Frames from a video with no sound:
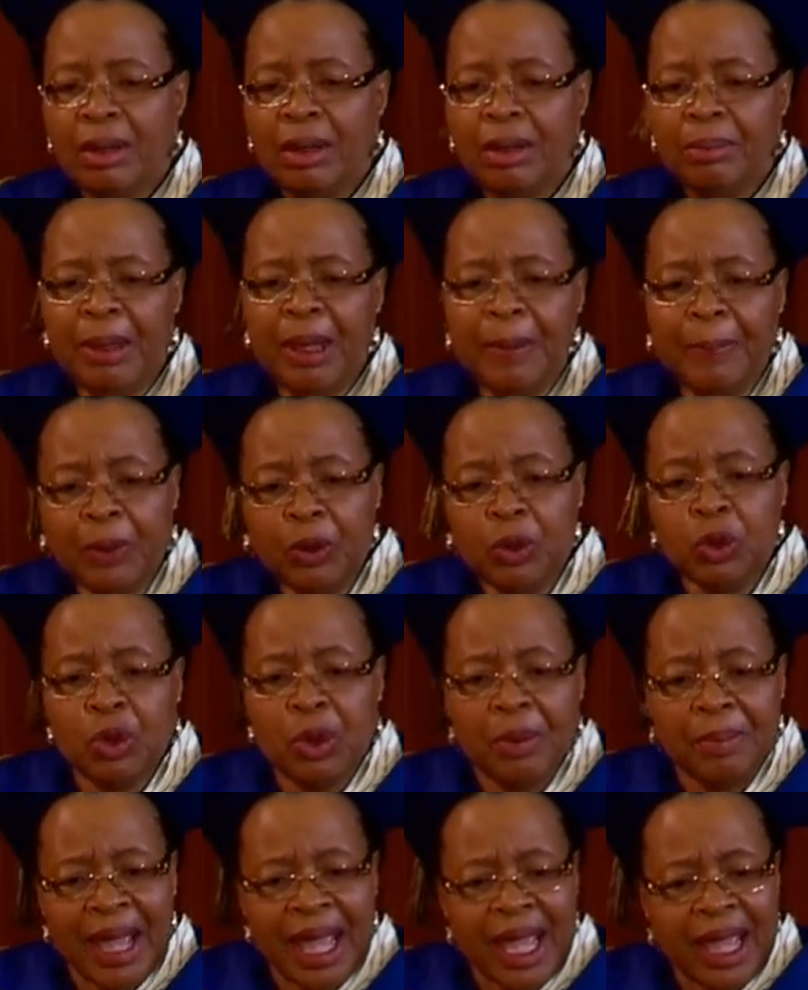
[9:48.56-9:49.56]
people who
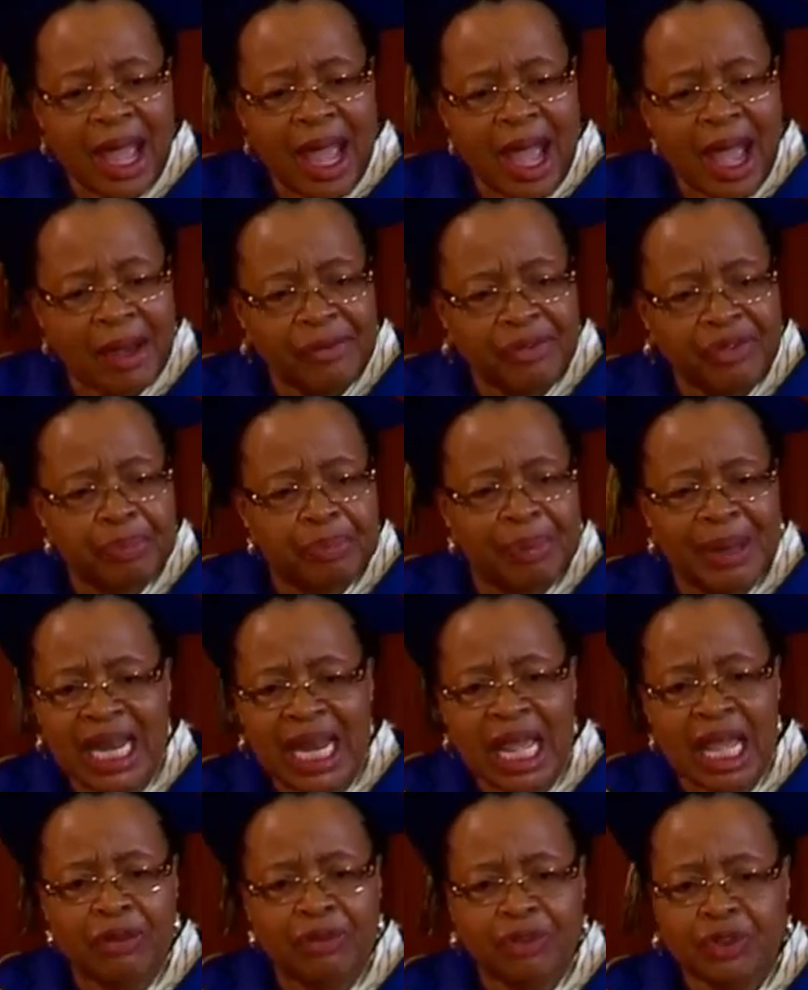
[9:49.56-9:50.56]
may have
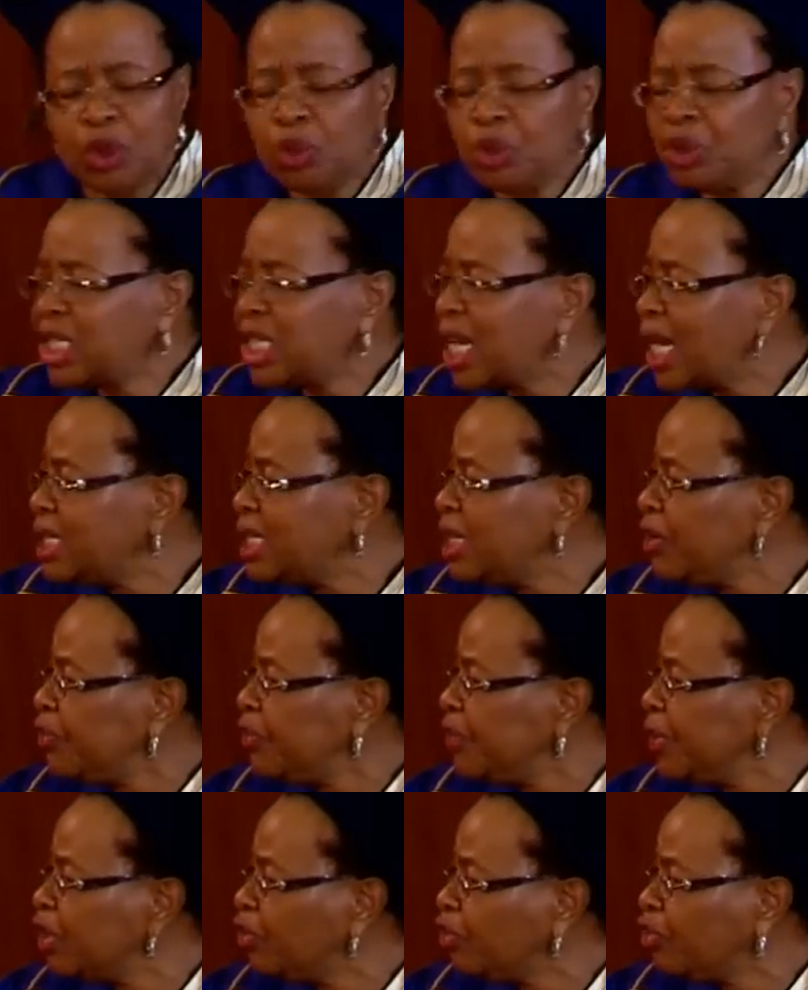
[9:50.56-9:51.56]
beliefs which are
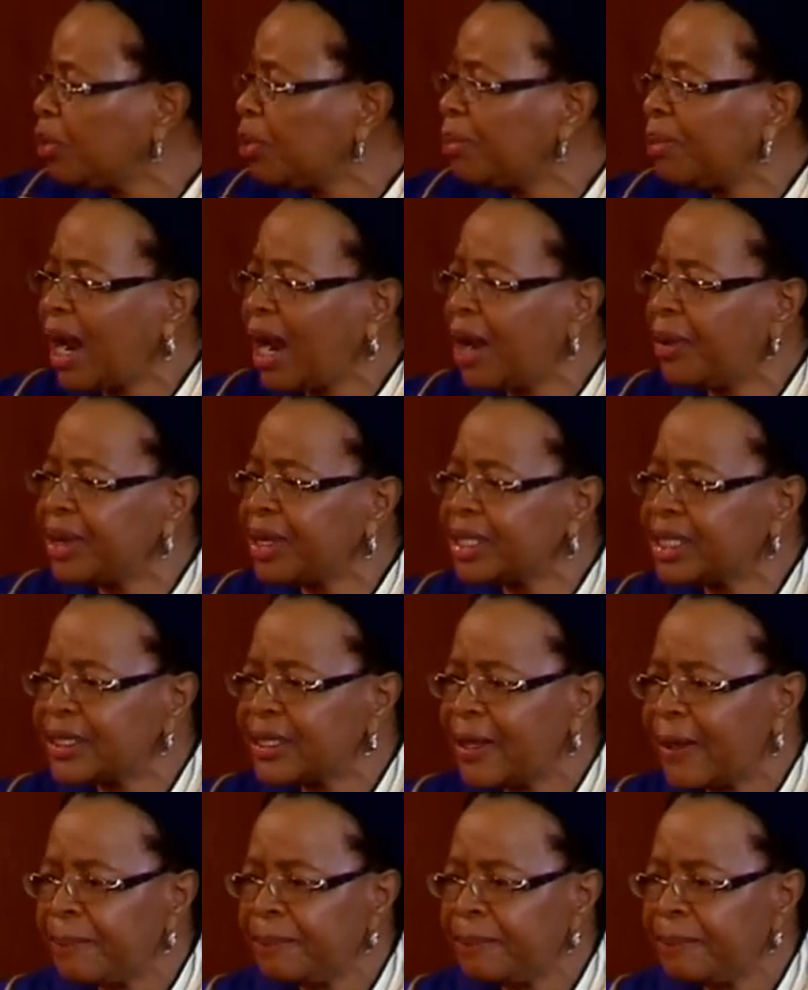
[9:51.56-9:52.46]
different from ours.